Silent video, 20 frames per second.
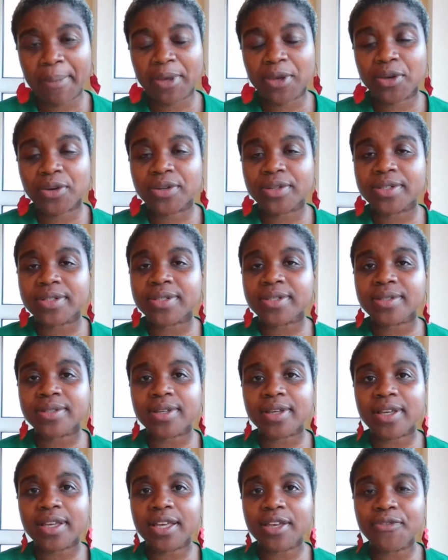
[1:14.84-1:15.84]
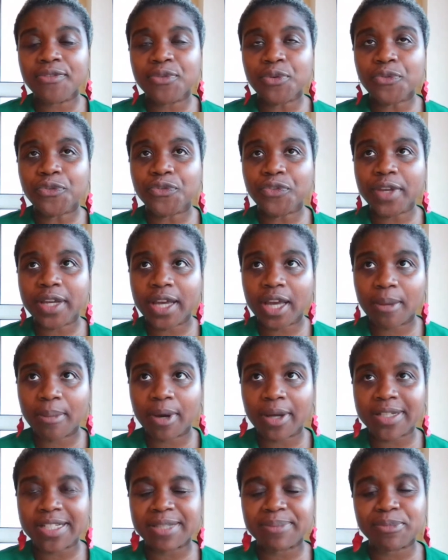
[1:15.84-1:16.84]
Because if you think
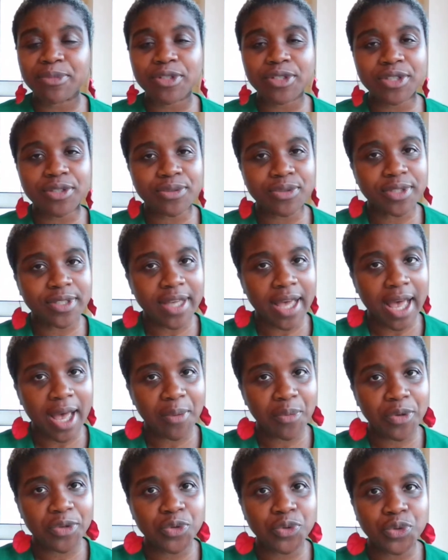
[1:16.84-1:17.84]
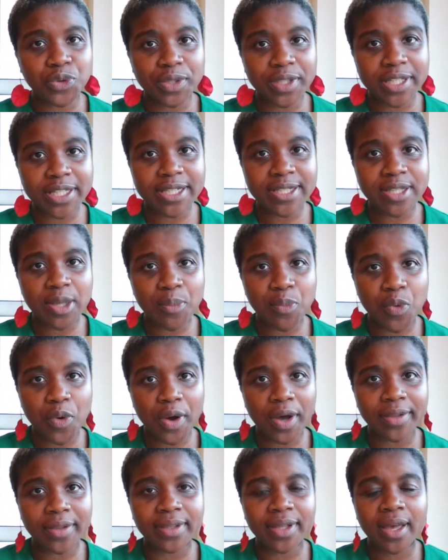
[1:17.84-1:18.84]
about it, most of the time when you notice
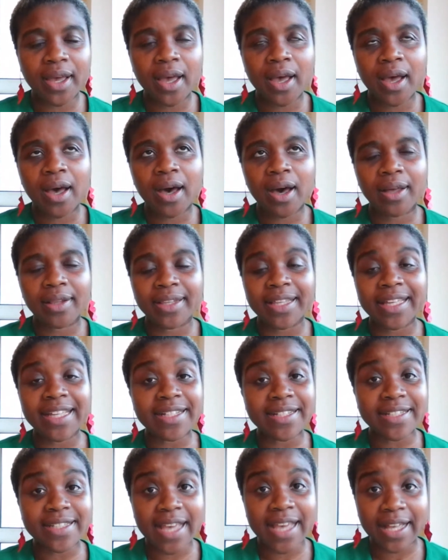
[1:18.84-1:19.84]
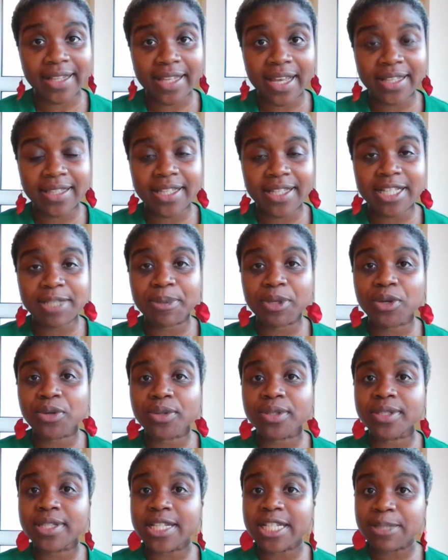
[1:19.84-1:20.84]
someone on internet, it's
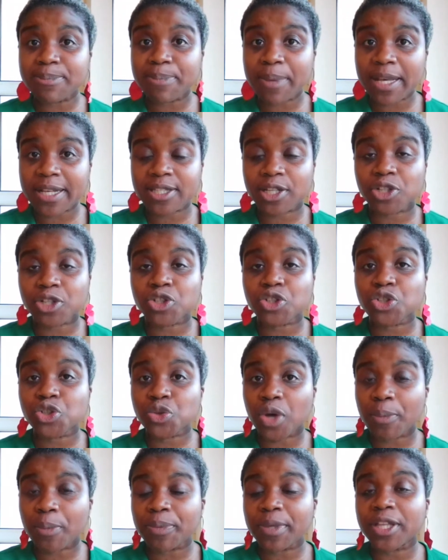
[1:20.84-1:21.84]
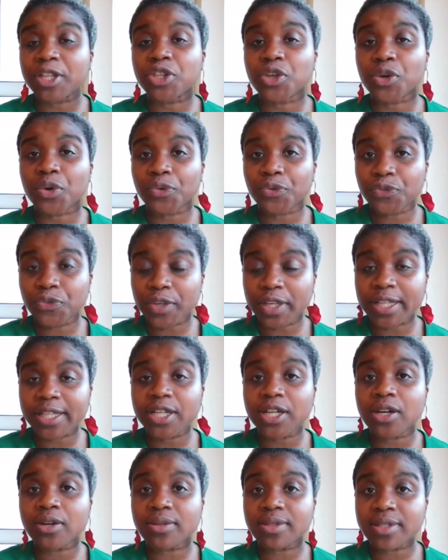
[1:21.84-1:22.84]
because this person show up in your
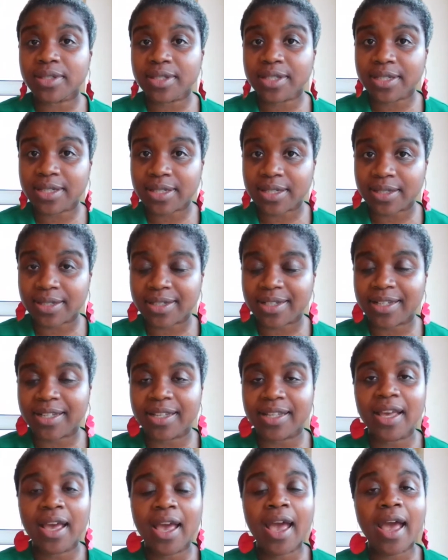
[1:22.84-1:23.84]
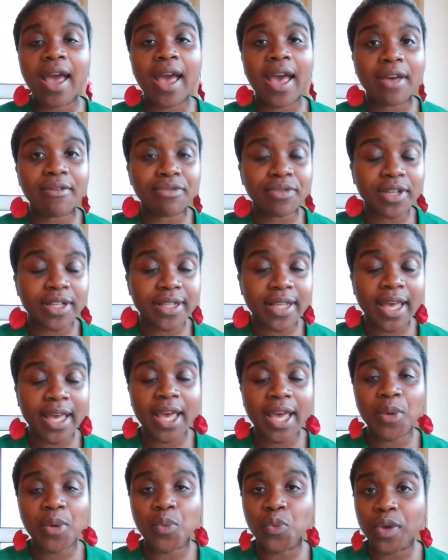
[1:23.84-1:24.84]
feed consistently, every
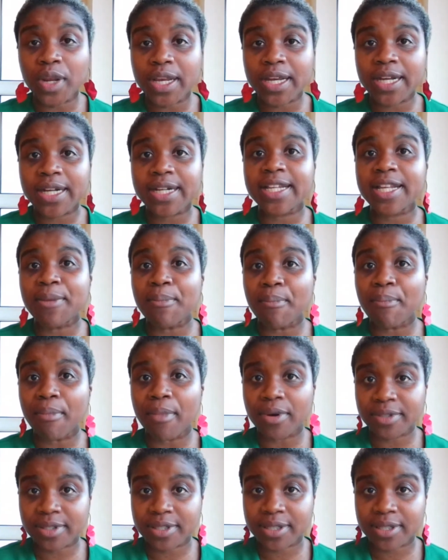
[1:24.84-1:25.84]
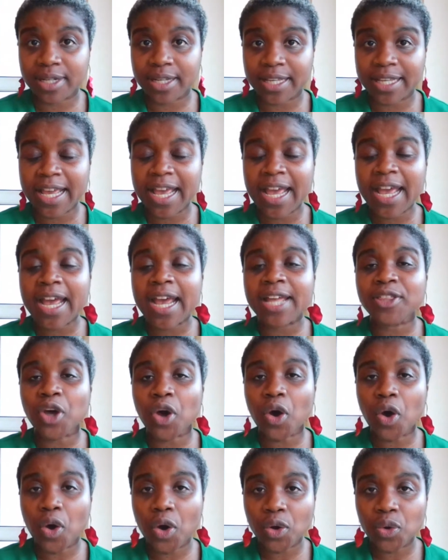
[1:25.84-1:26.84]
day, weekly, monthly,
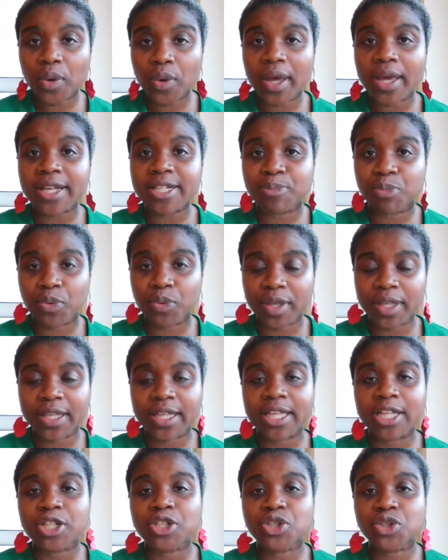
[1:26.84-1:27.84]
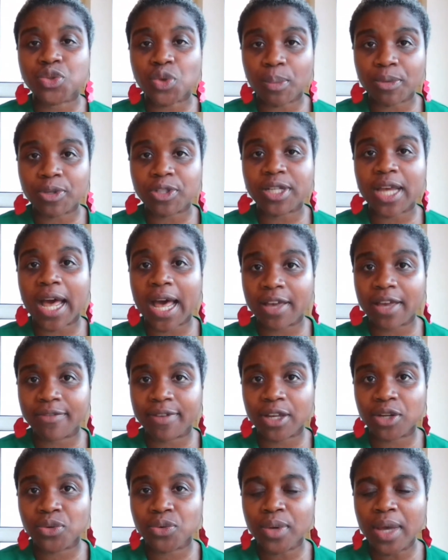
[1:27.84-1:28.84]
and always bringing so much high
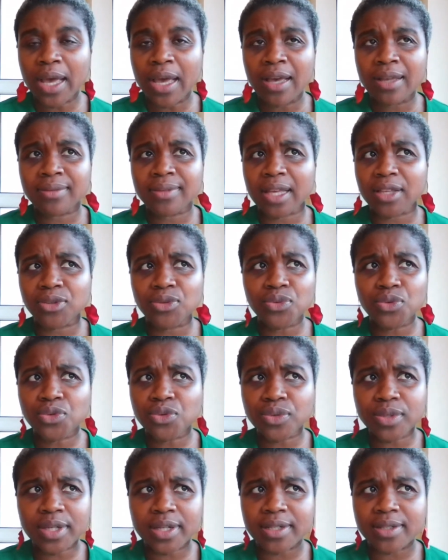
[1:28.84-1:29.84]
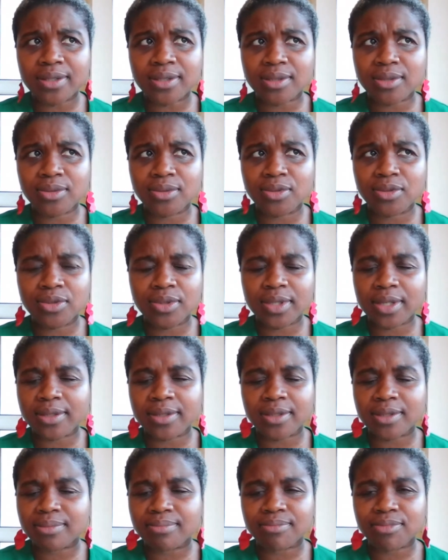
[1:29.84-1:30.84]
value that you
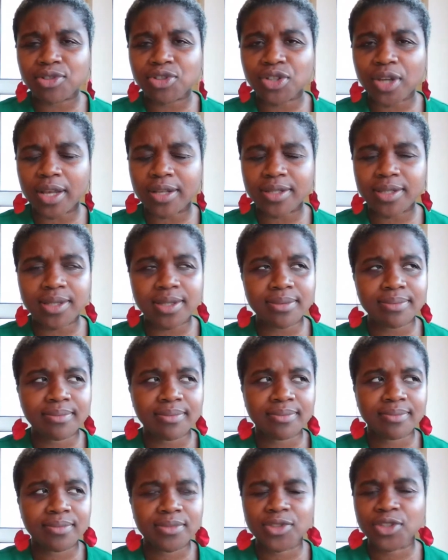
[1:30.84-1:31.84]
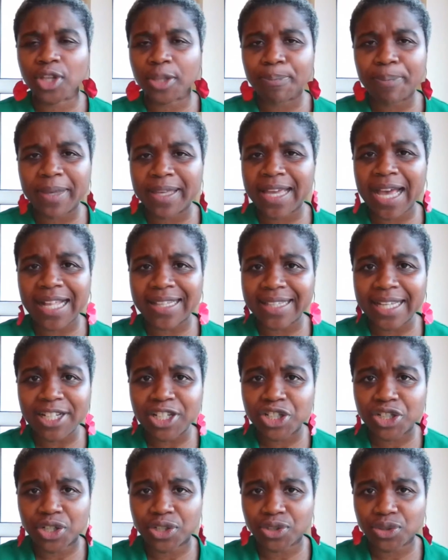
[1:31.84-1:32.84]
couldn't just not paying
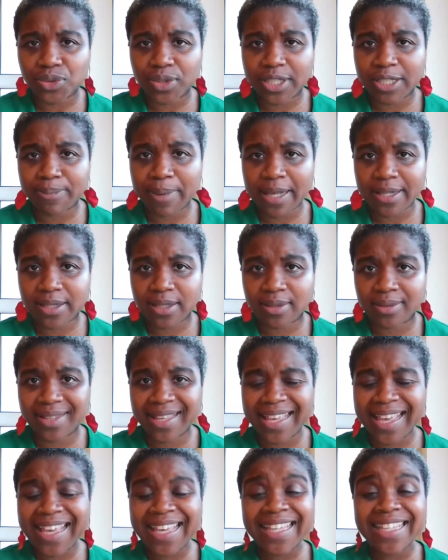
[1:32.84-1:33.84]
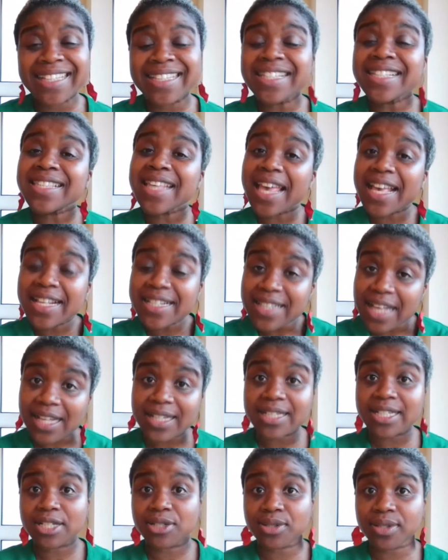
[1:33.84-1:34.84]
attention to this person. It is
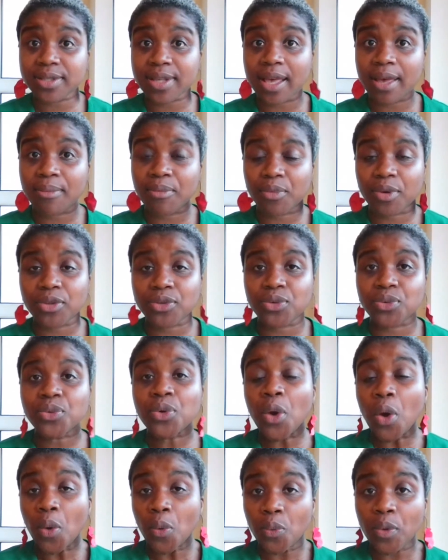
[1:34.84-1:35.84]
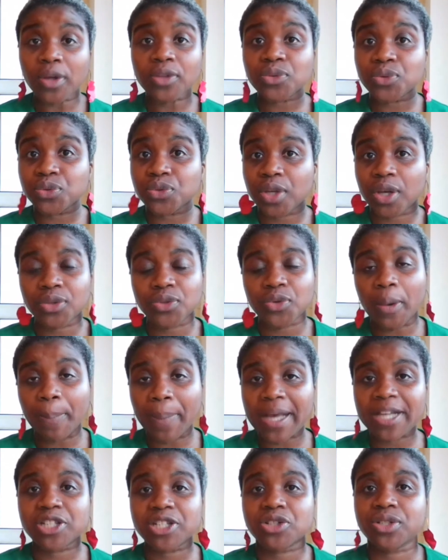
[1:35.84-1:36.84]
exactly the same when you want to turn your
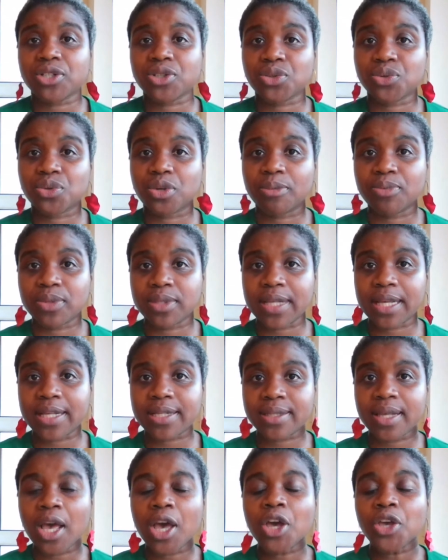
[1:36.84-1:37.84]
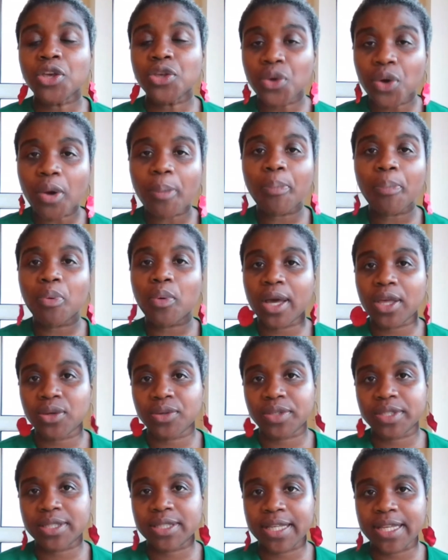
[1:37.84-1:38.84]
passion into a business. Your
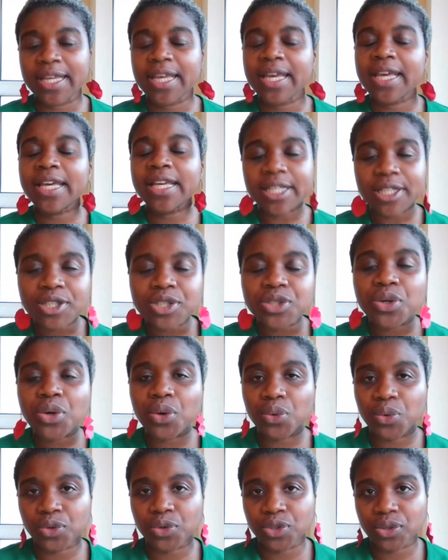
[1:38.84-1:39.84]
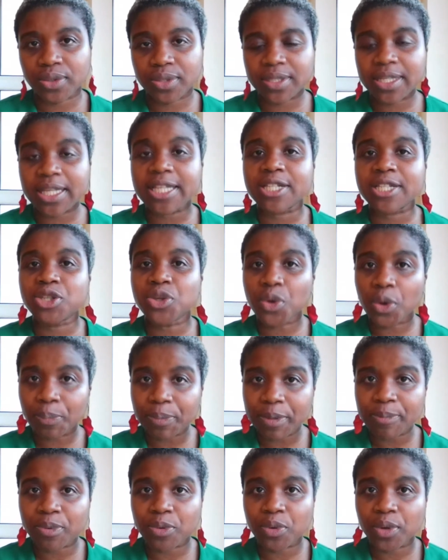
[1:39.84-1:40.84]
priority is your audience, is
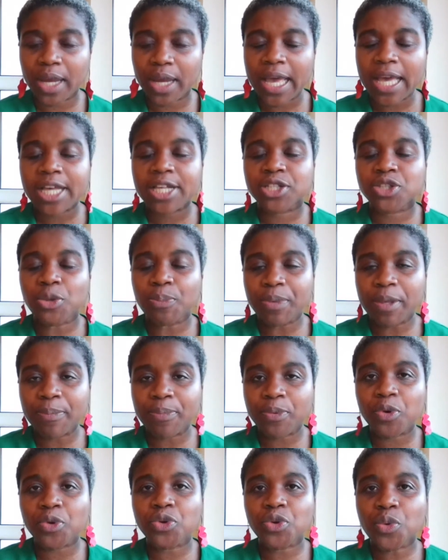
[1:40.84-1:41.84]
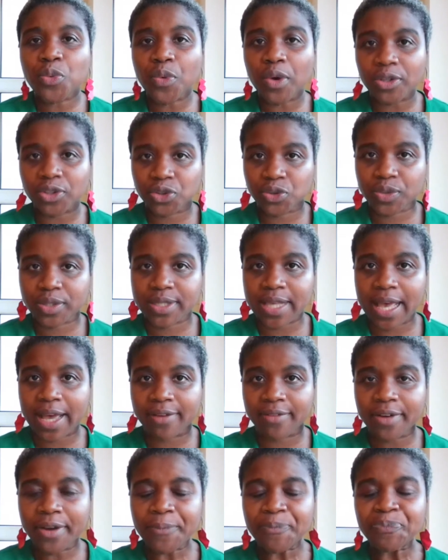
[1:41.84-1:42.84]
your people, the people you want to
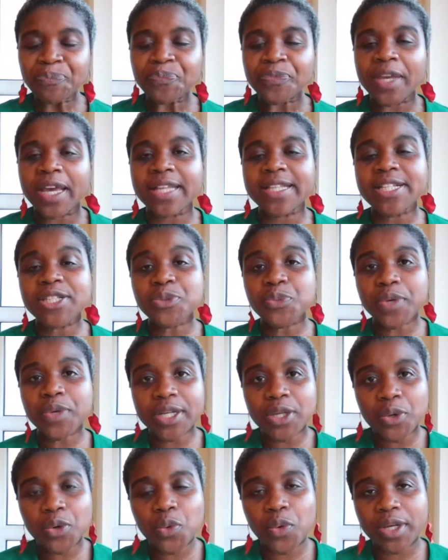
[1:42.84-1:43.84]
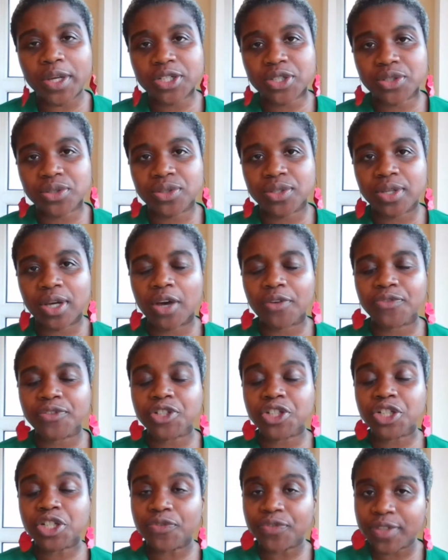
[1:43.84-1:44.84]
serve. And it's really a question of
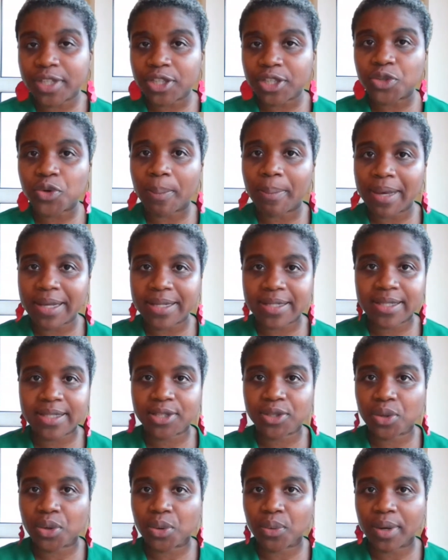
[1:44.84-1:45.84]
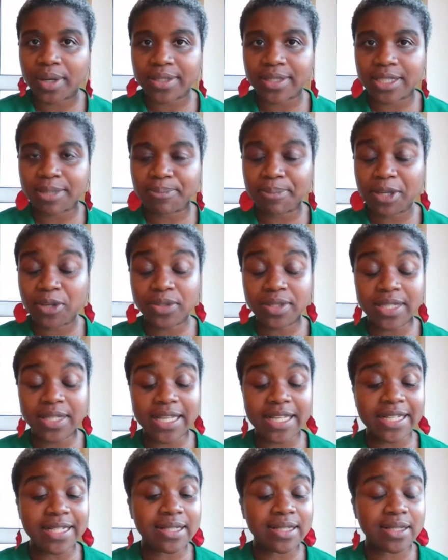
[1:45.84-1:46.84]
shifting your mindset around it, because
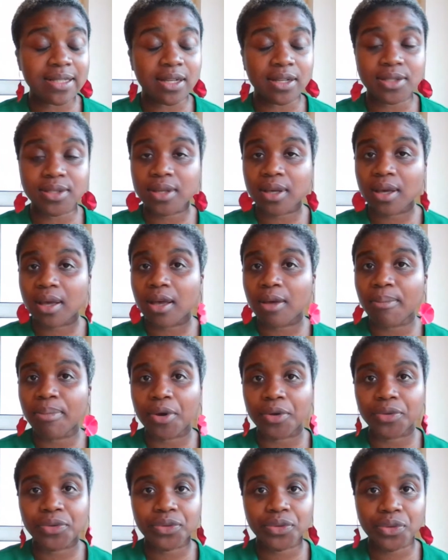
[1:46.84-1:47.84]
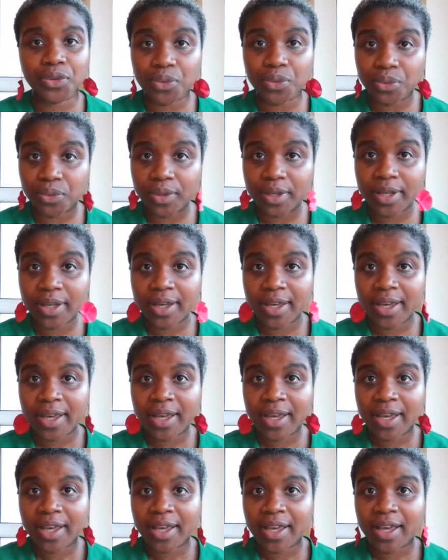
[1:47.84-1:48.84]
it's not about you.
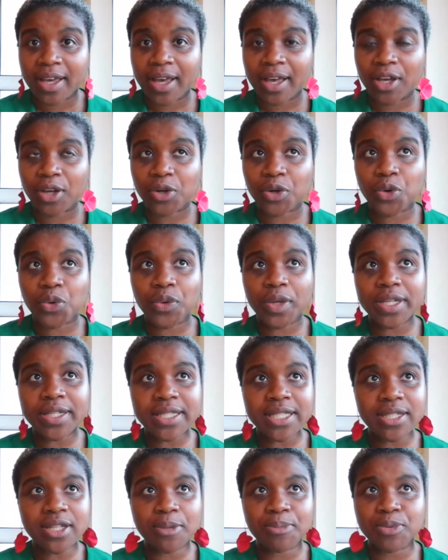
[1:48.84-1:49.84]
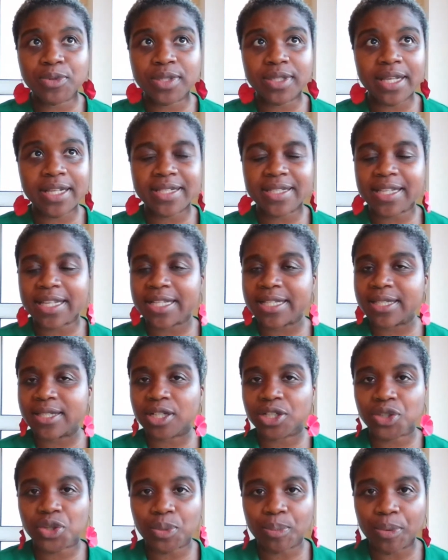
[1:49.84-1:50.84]
Creating a business is
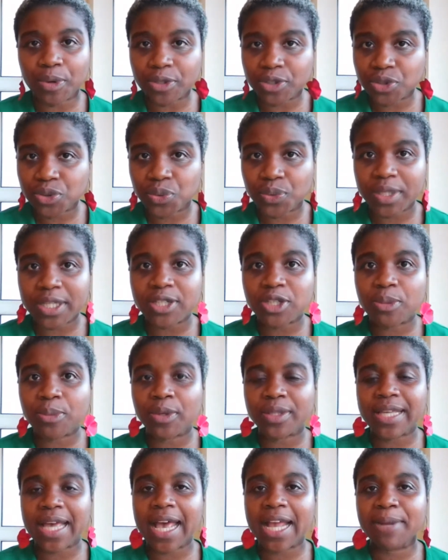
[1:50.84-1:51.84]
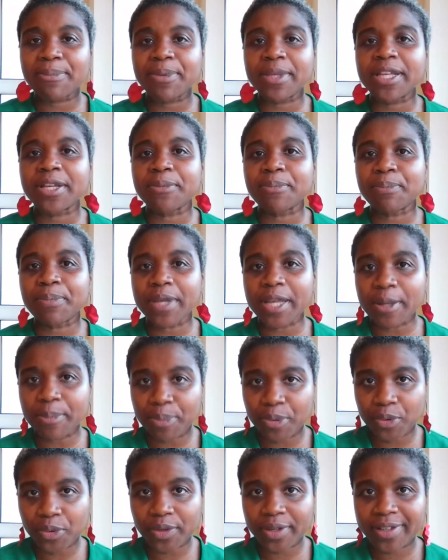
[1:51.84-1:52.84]
not about you, it's about helping
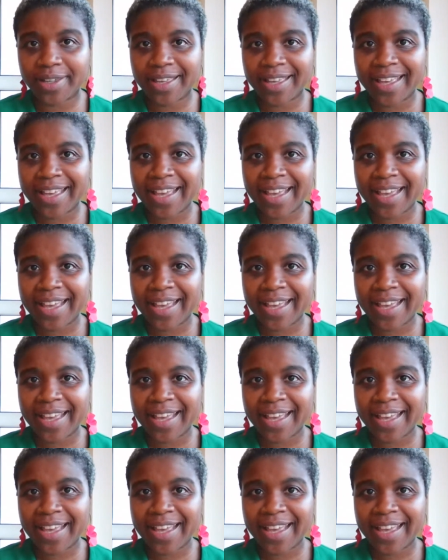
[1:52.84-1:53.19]
people.